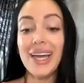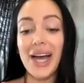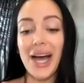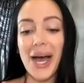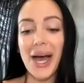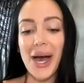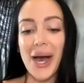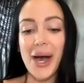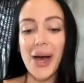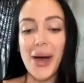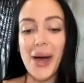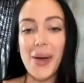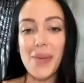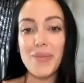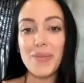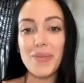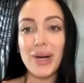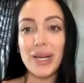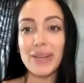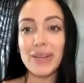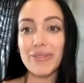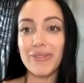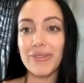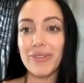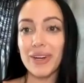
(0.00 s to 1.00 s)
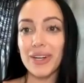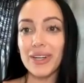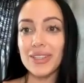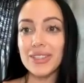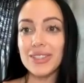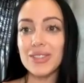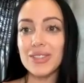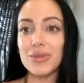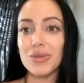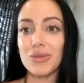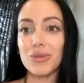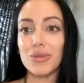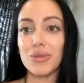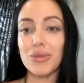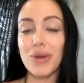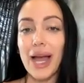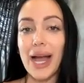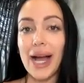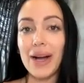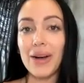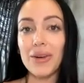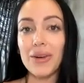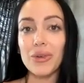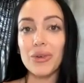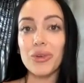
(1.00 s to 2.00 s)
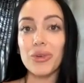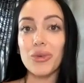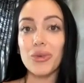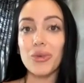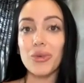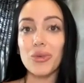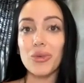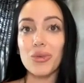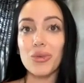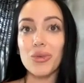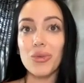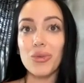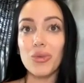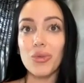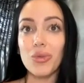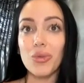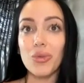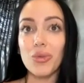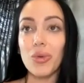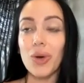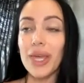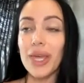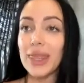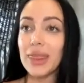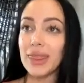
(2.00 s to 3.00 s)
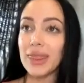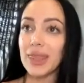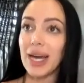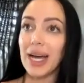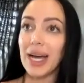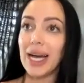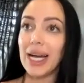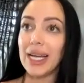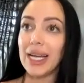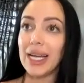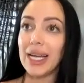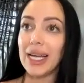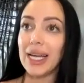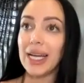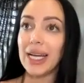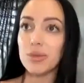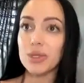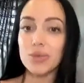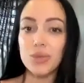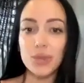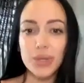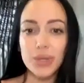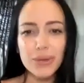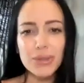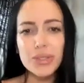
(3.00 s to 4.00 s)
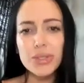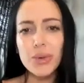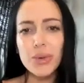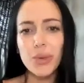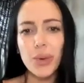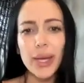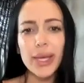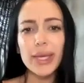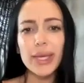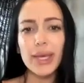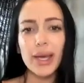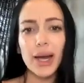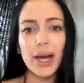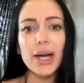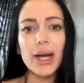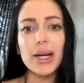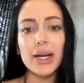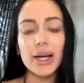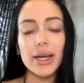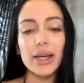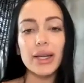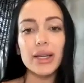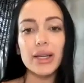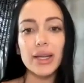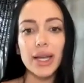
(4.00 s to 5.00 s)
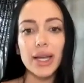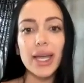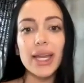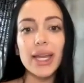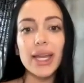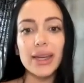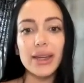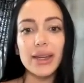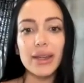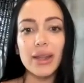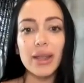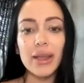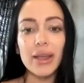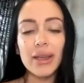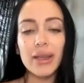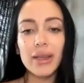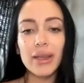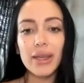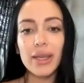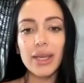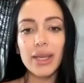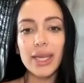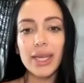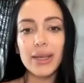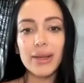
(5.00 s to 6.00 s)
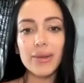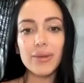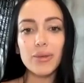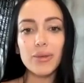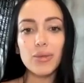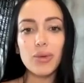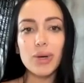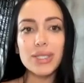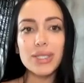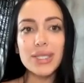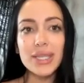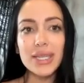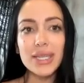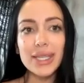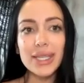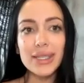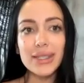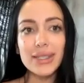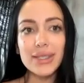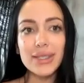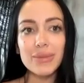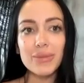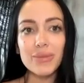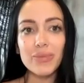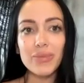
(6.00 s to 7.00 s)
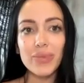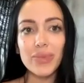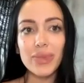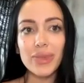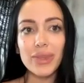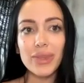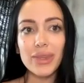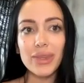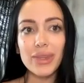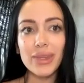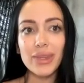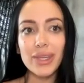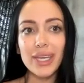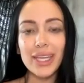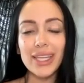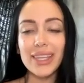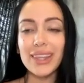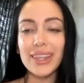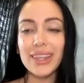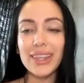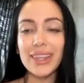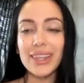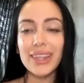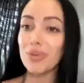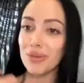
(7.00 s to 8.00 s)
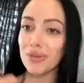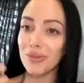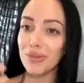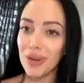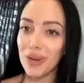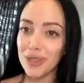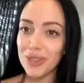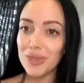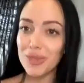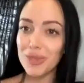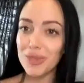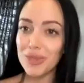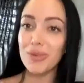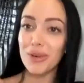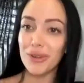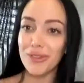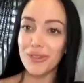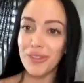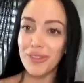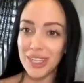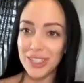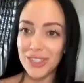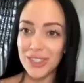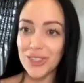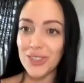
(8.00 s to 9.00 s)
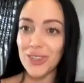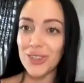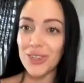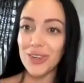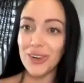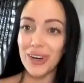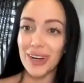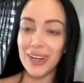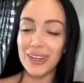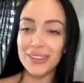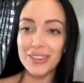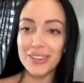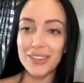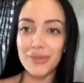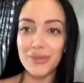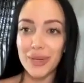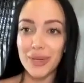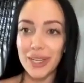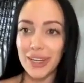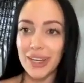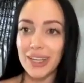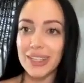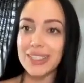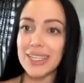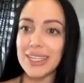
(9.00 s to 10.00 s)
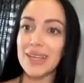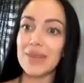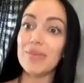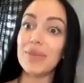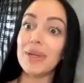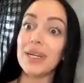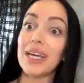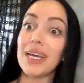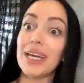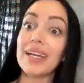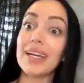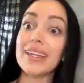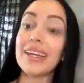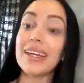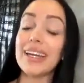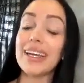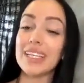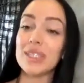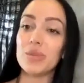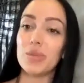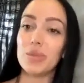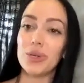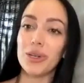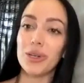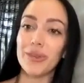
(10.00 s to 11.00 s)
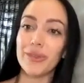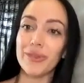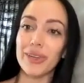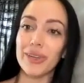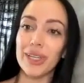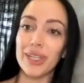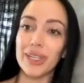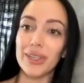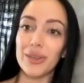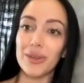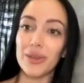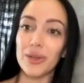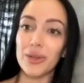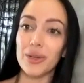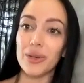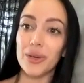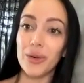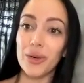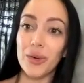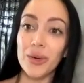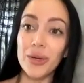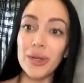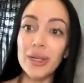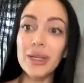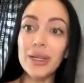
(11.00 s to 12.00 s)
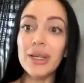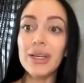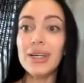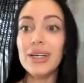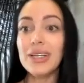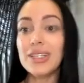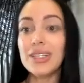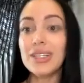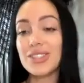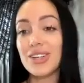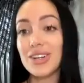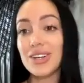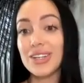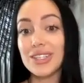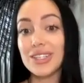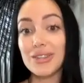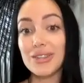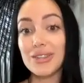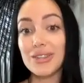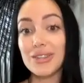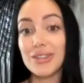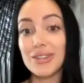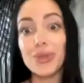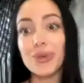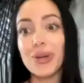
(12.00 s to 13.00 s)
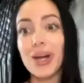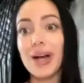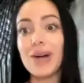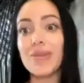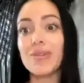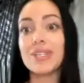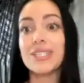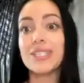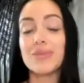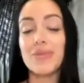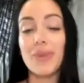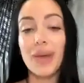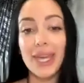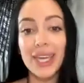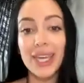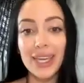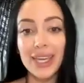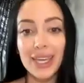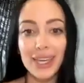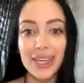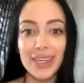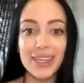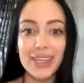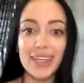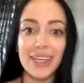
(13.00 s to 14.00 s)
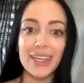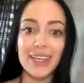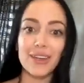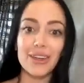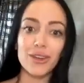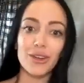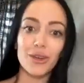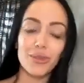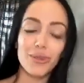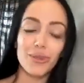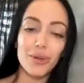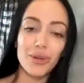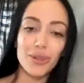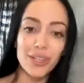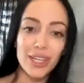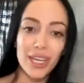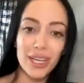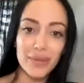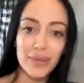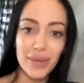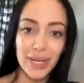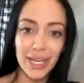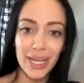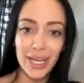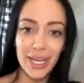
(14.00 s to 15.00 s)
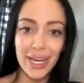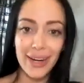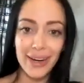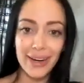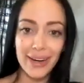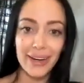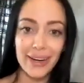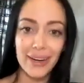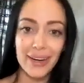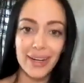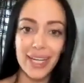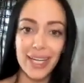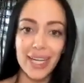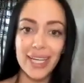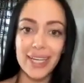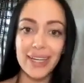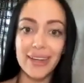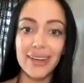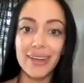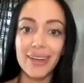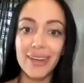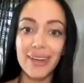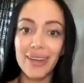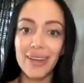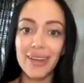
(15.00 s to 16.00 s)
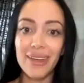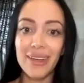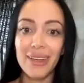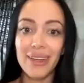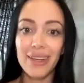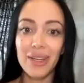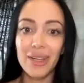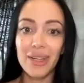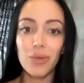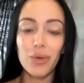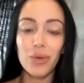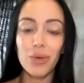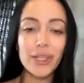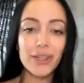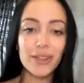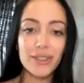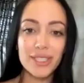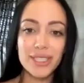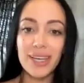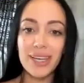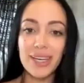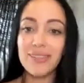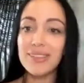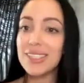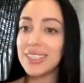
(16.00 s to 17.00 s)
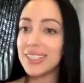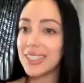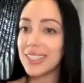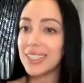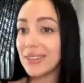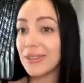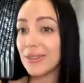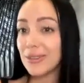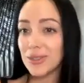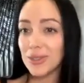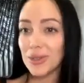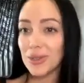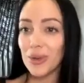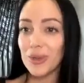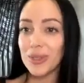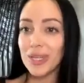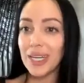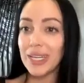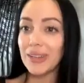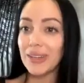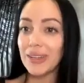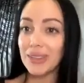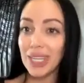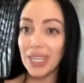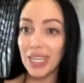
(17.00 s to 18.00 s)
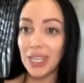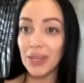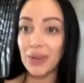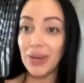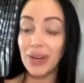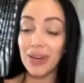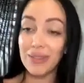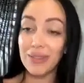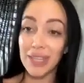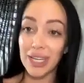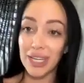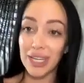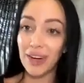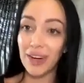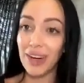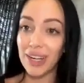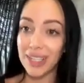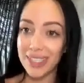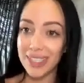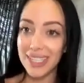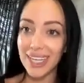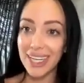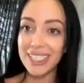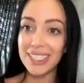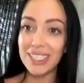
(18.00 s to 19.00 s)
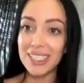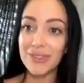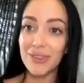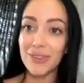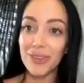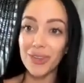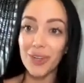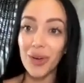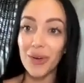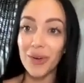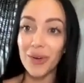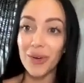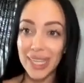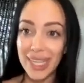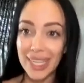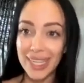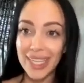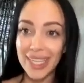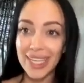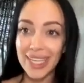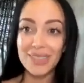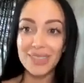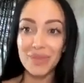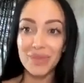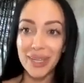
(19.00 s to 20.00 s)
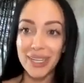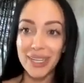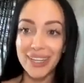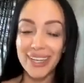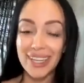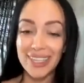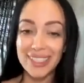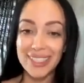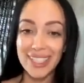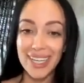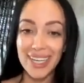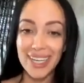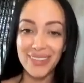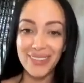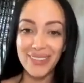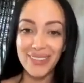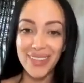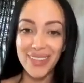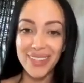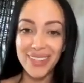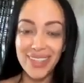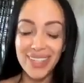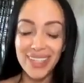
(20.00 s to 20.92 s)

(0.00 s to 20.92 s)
My first round with that was when I was quite young, and it wasn't in the most professional grounds of BDSM, but I had an ex-boyfriend who started to fool around with spanking or pulling my hair. And when you're 17 years old, I don't think you have the context for knowing that that's BDSM.